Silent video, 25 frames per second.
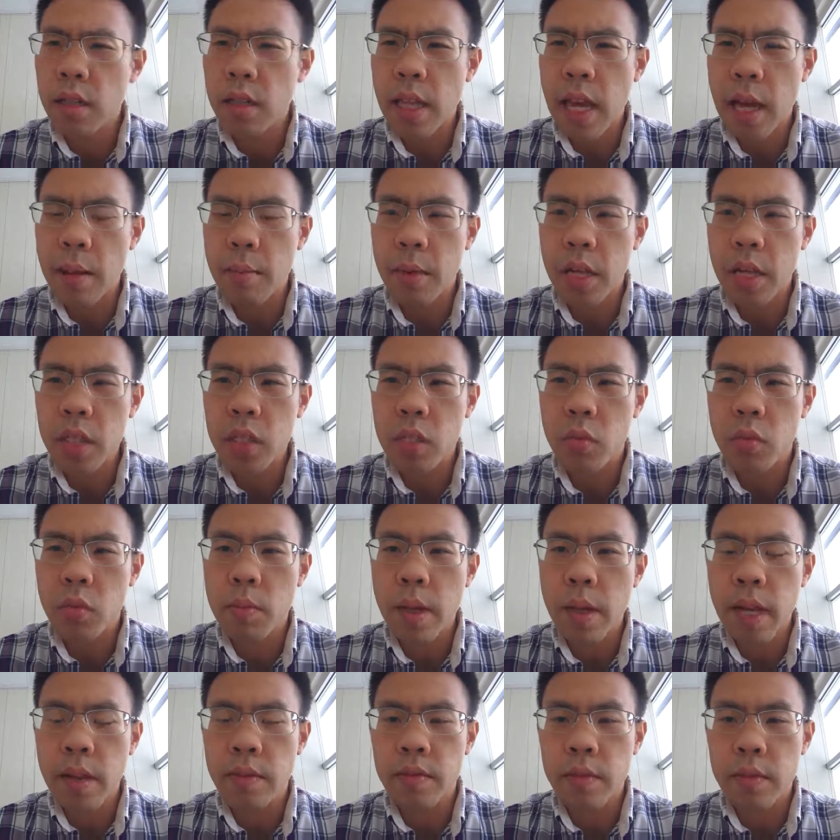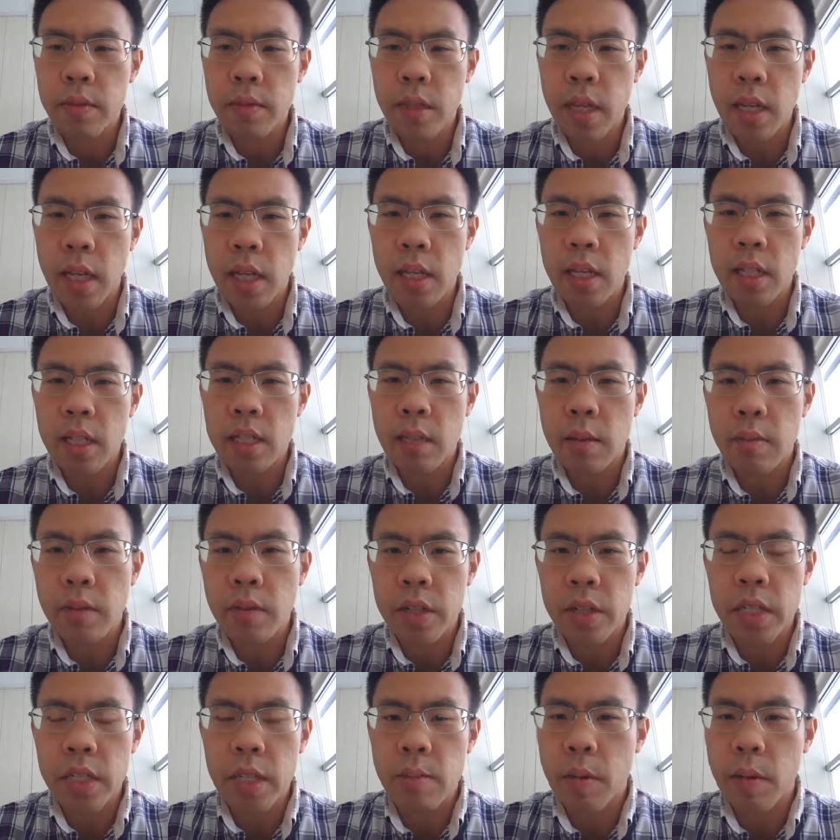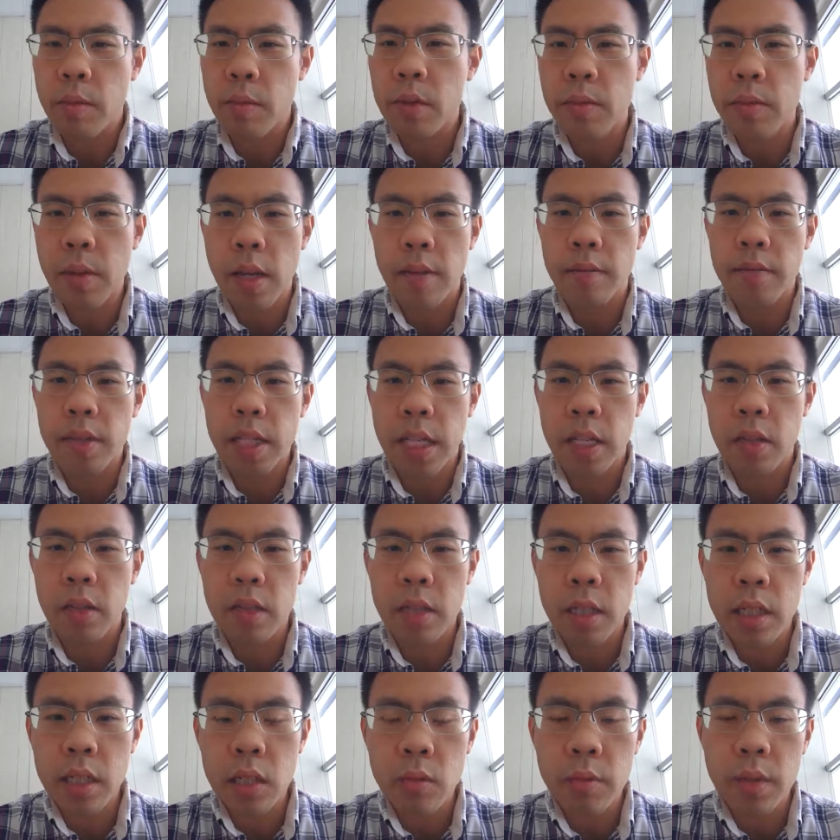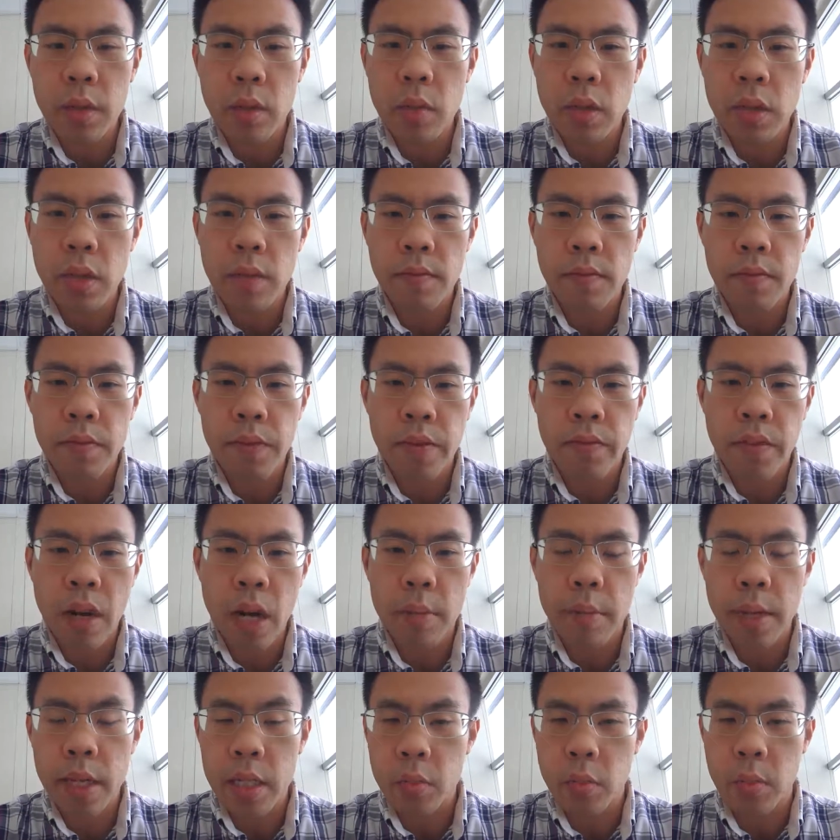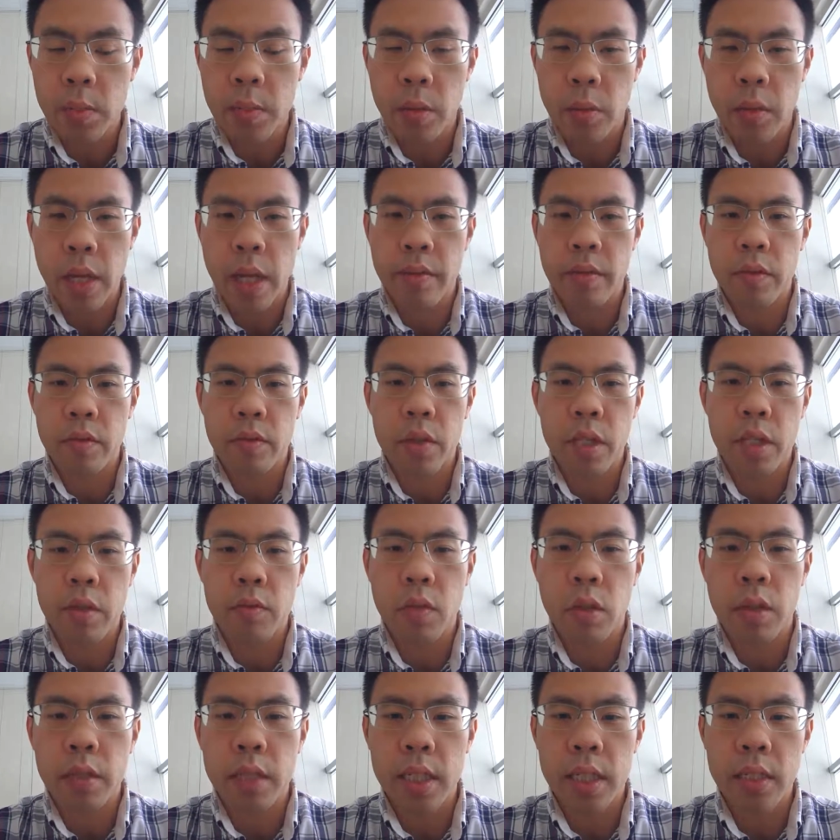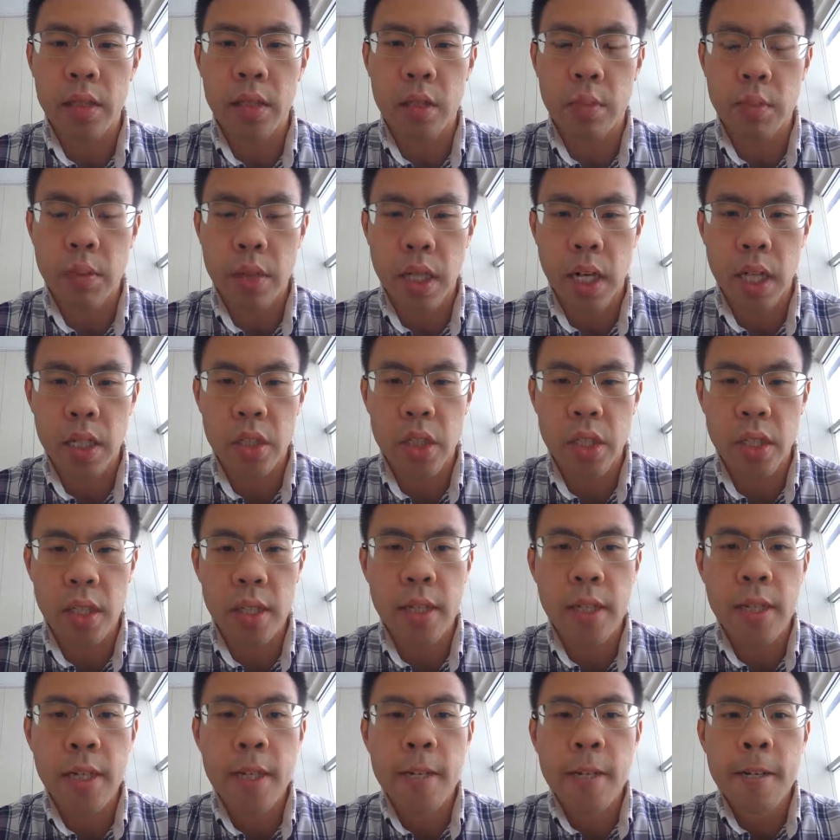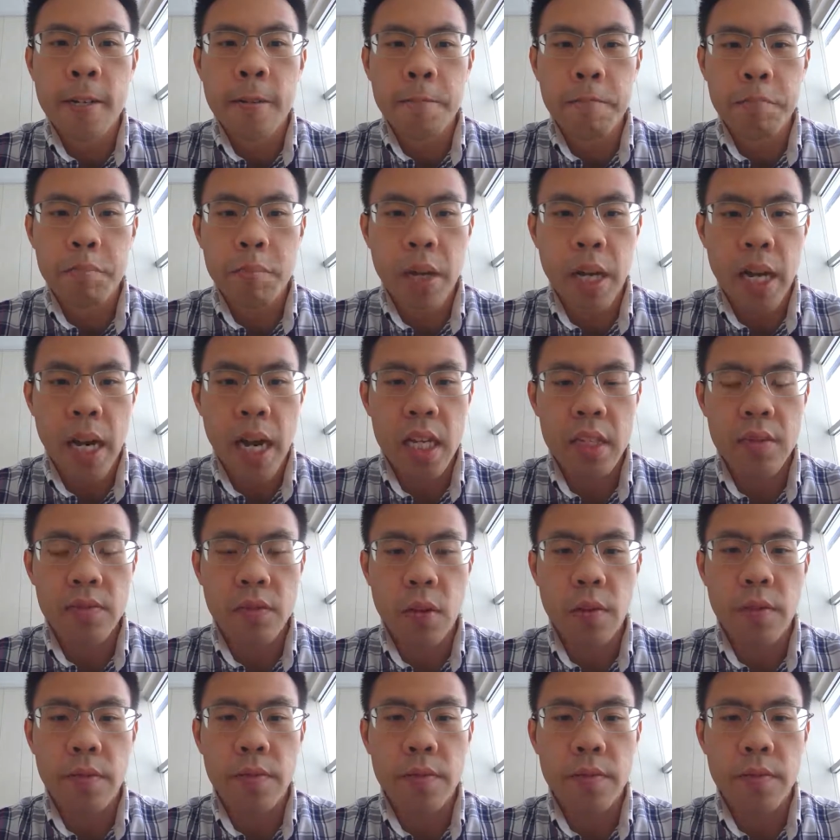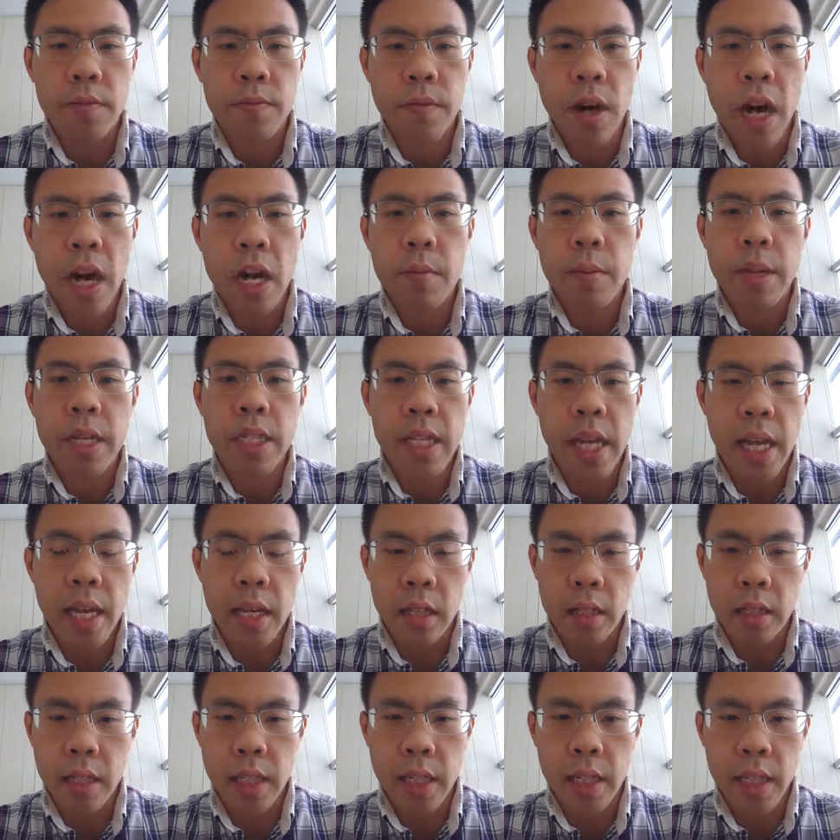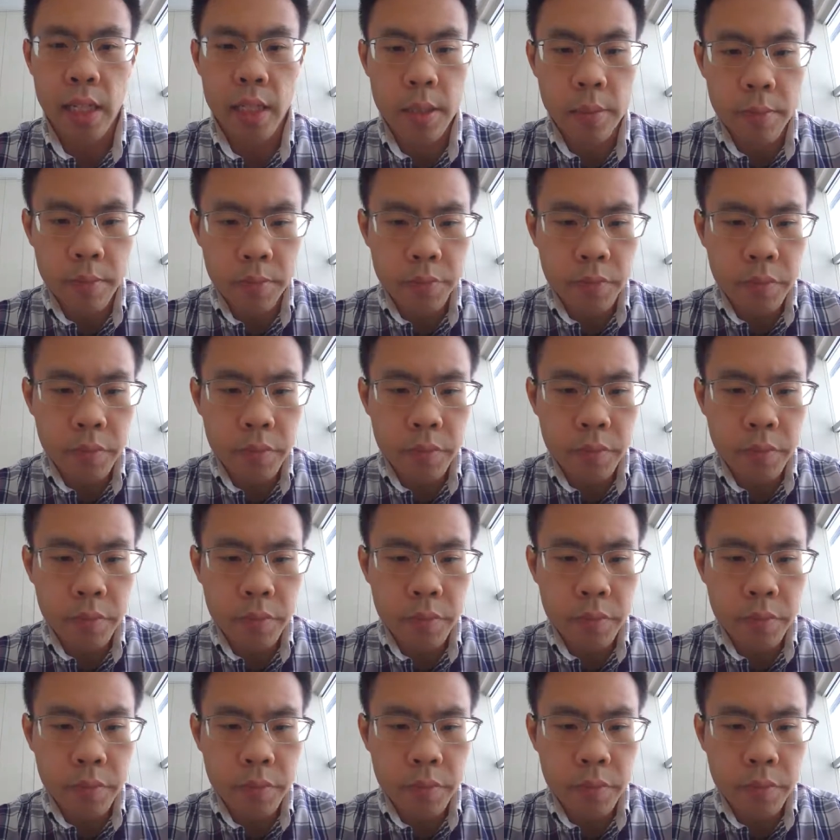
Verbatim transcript: that much. We may have, I think some of our team members may have tinkered a little bit with Firebase, but we haven't really rolled it into production. But as for Firebase analytics,